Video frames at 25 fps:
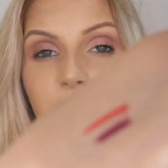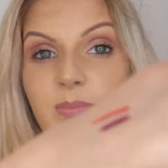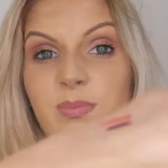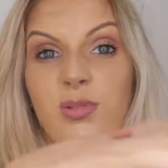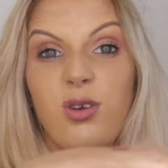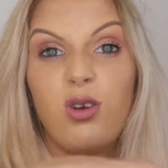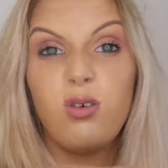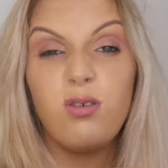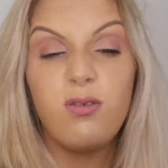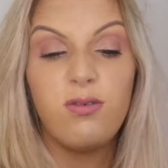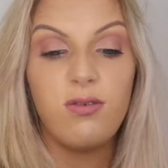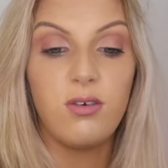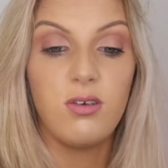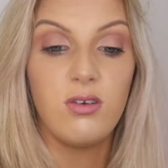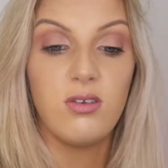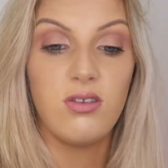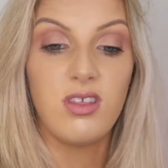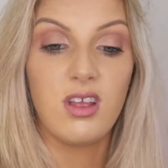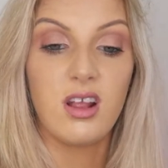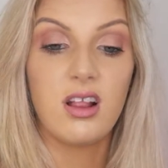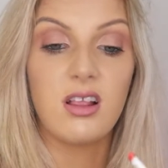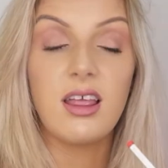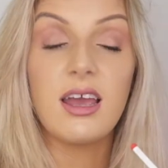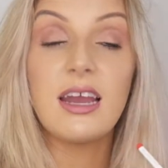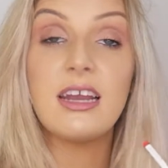Beautiful.
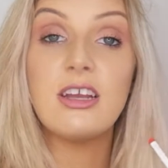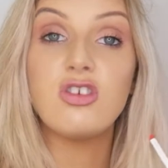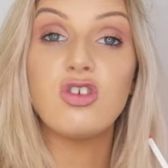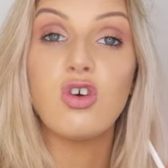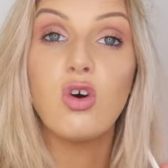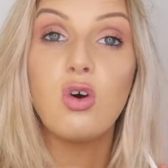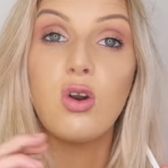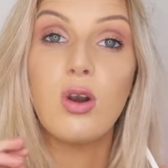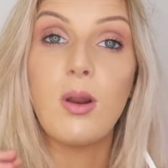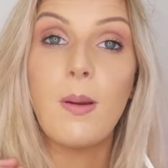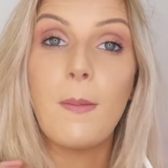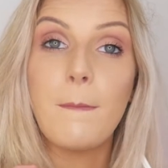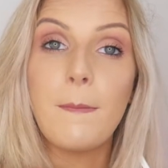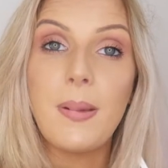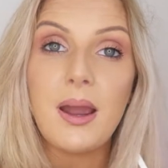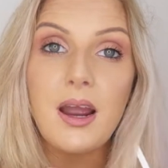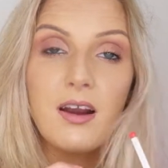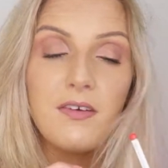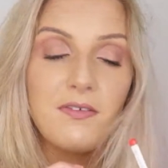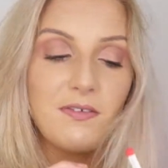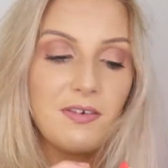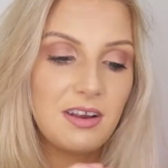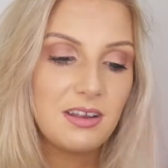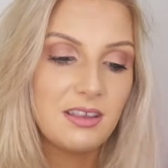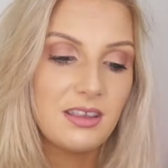They glide on
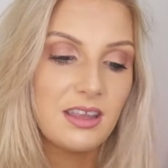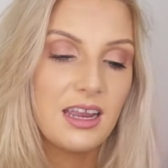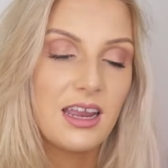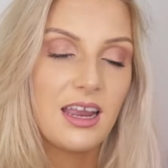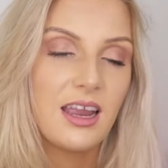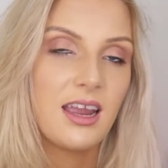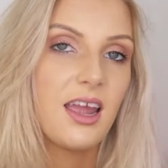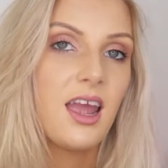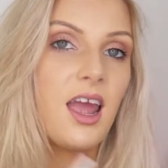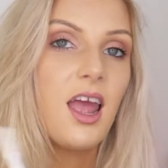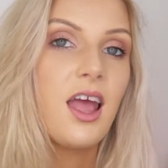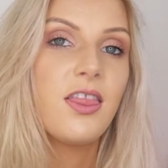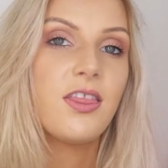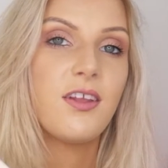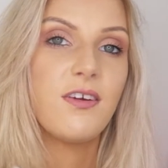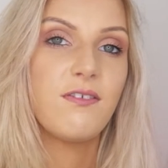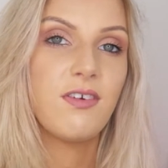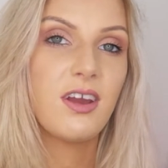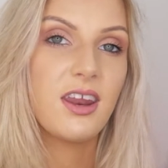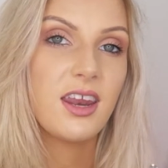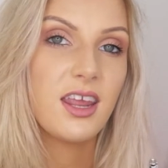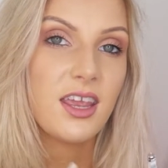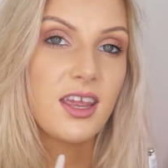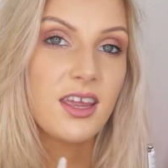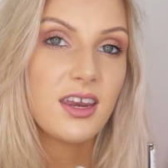perfectly. They're
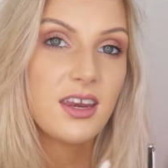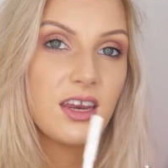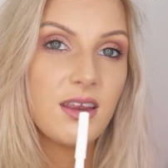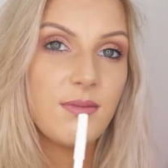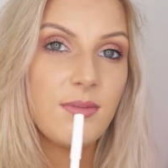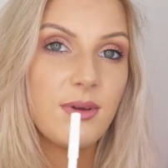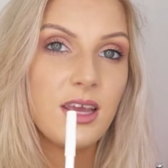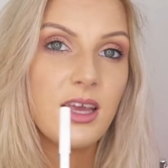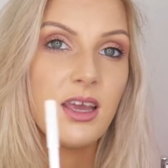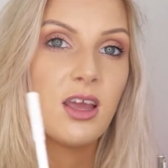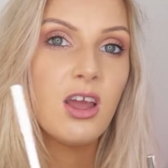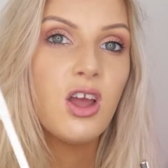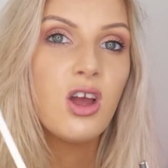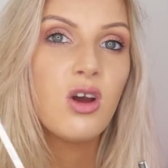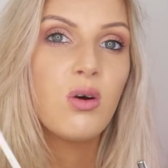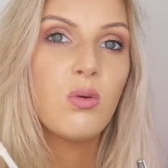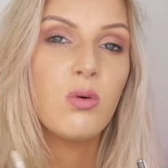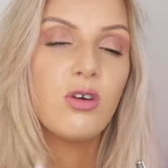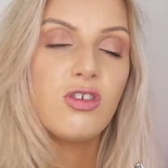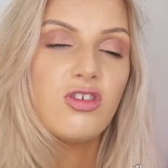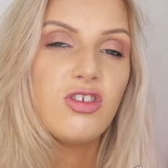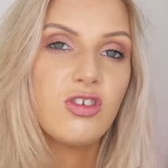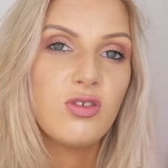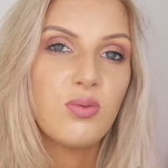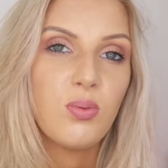very creamy,
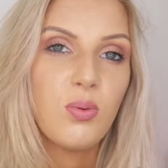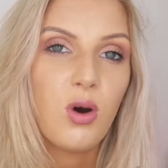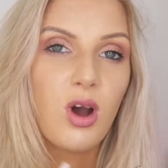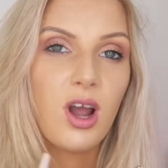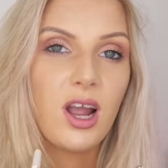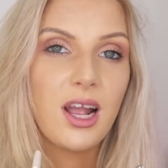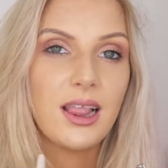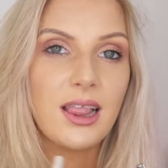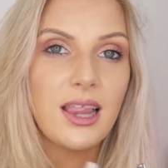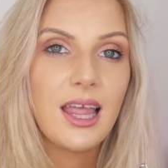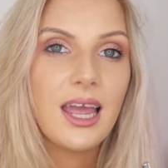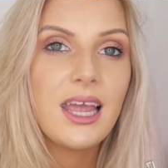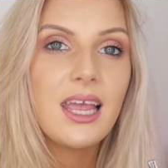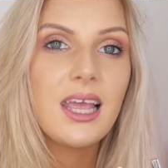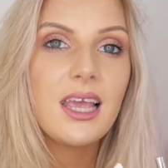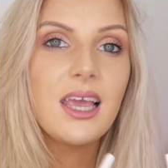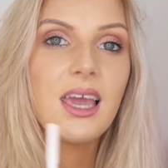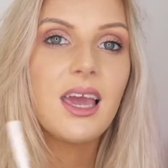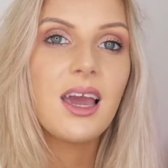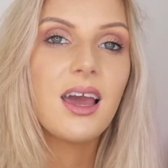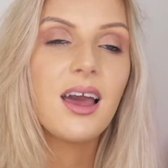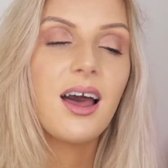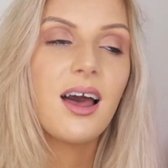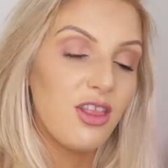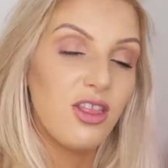which is what I
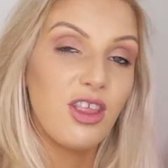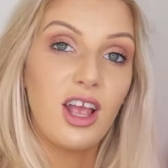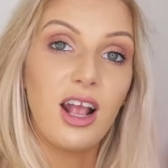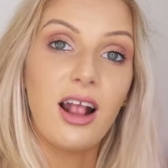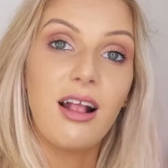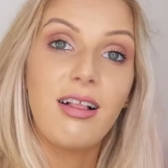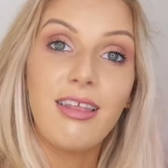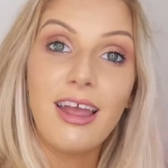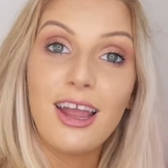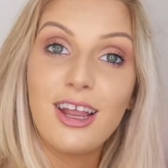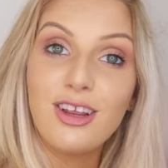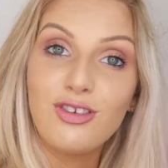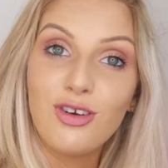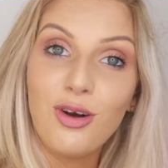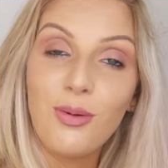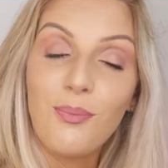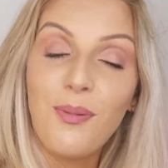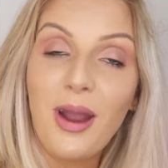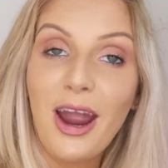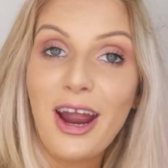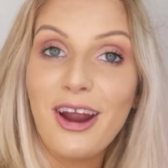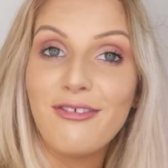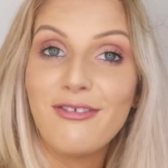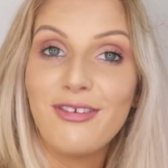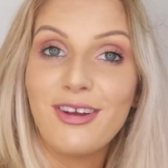like. They glide on
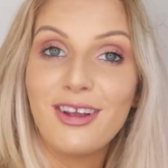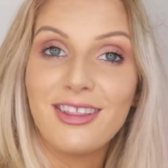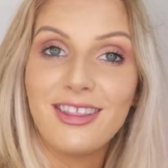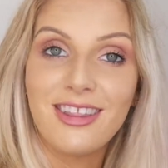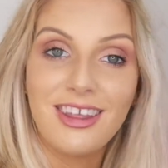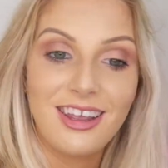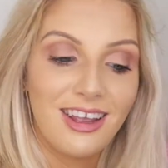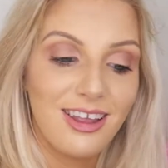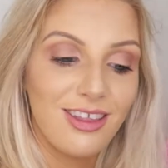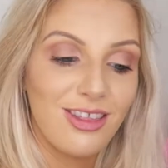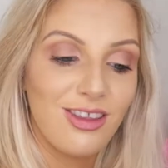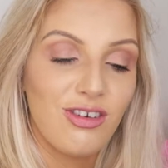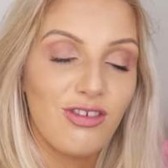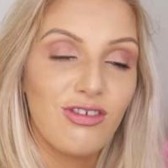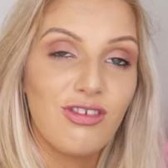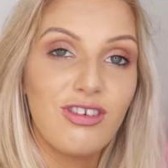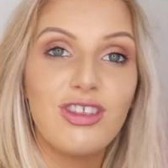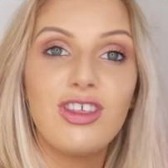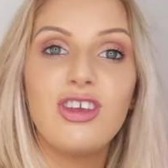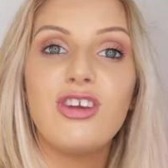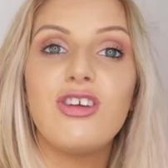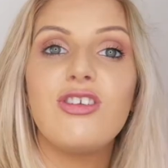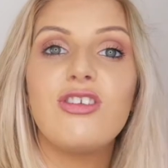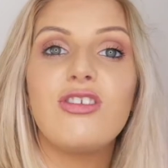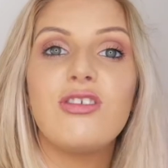perfectly. They're
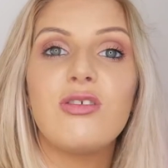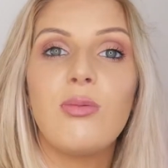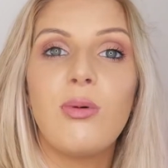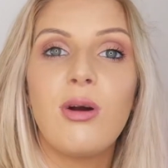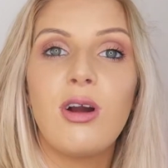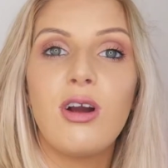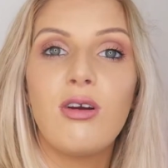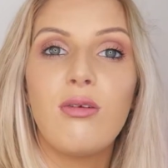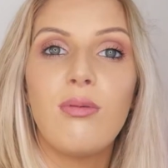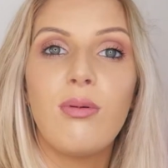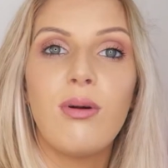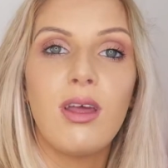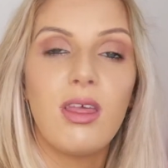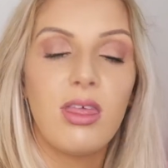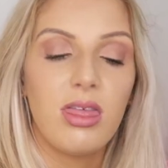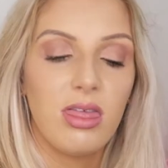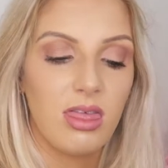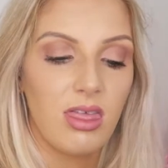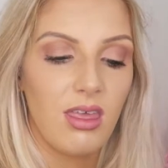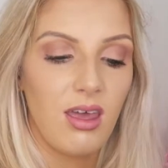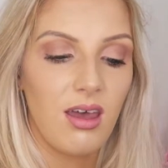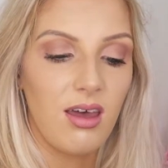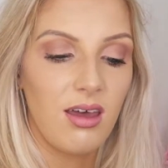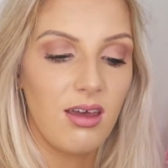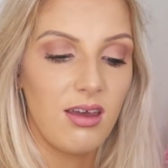really good to work
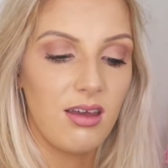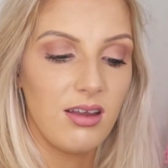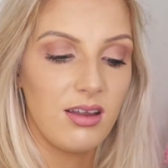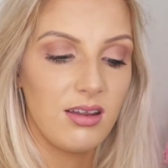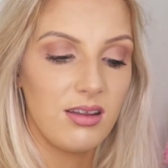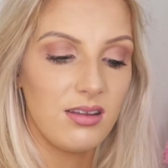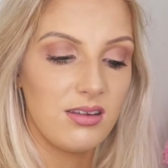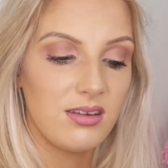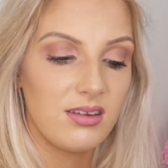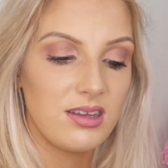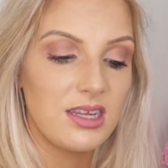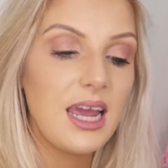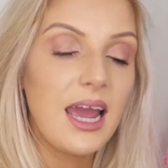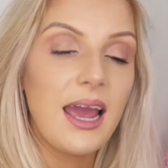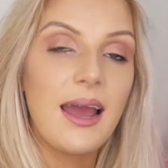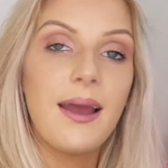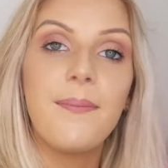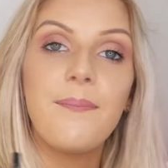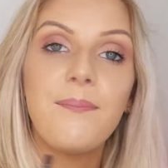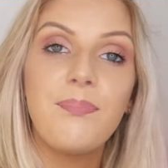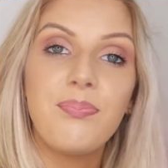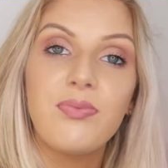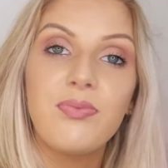with, and yeah,